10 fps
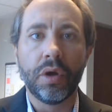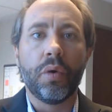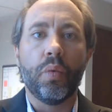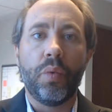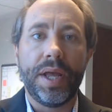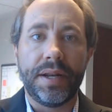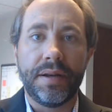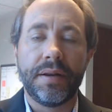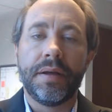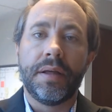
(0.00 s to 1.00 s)

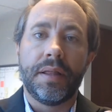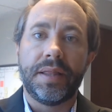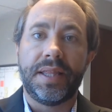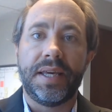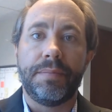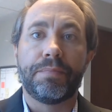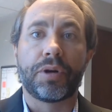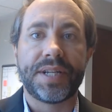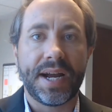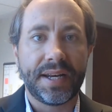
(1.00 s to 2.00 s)
when the
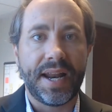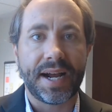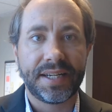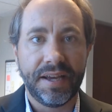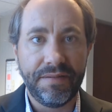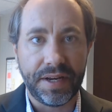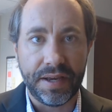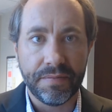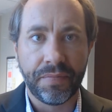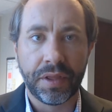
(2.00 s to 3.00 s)
protected activity
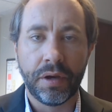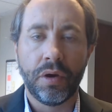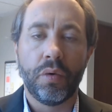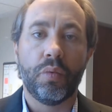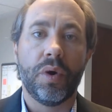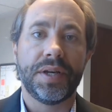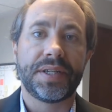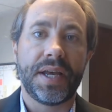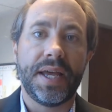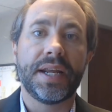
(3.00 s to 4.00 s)
was
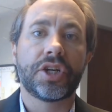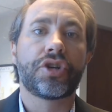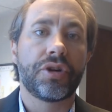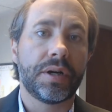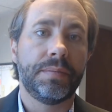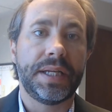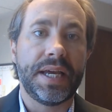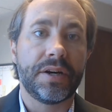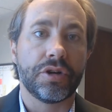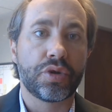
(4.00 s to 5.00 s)
inextricably
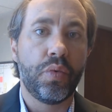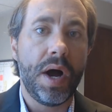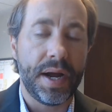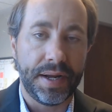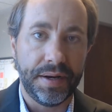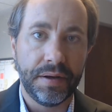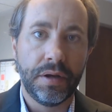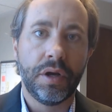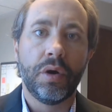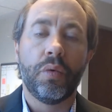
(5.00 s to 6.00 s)
intertwined
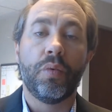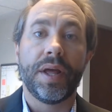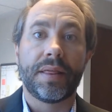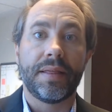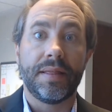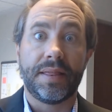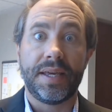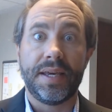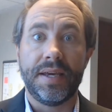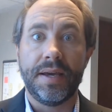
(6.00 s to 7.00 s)
with
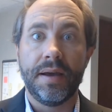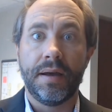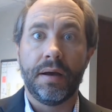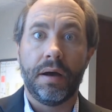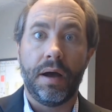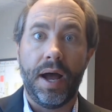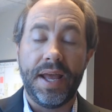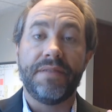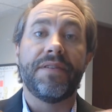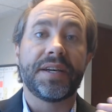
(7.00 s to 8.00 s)
the
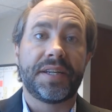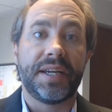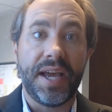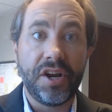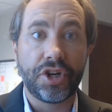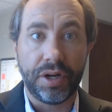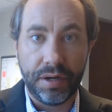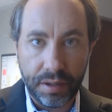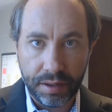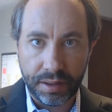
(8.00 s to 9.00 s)

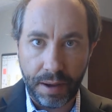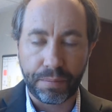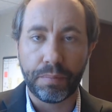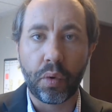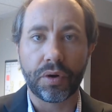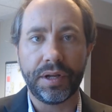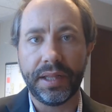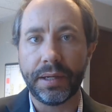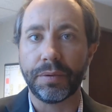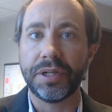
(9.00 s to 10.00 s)
investigation that
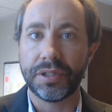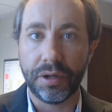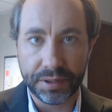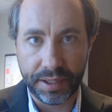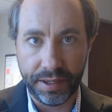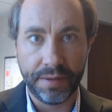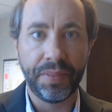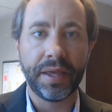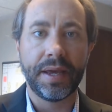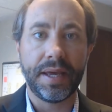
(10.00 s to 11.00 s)
purportedly resulted
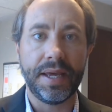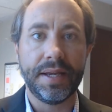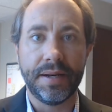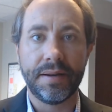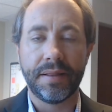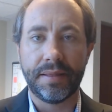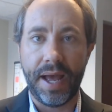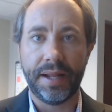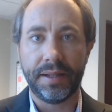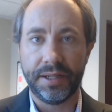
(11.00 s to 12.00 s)
in
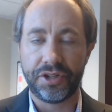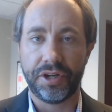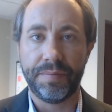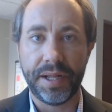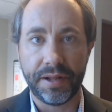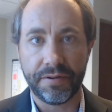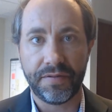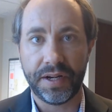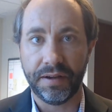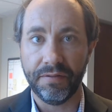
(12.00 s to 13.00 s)
that legitimate
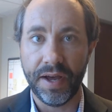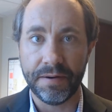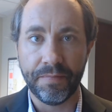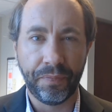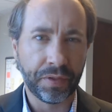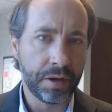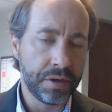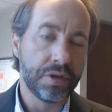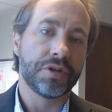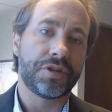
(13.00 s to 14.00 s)
intervening event.
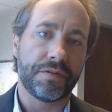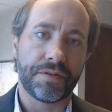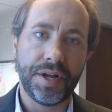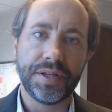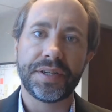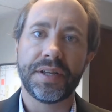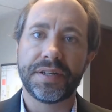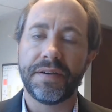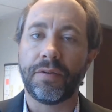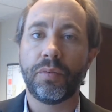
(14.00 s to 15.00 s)
So for instance,
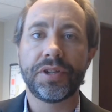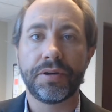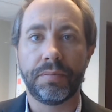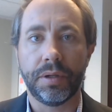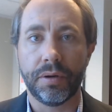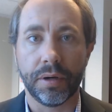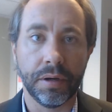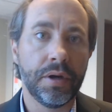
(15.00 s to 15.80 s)
if a whistleblower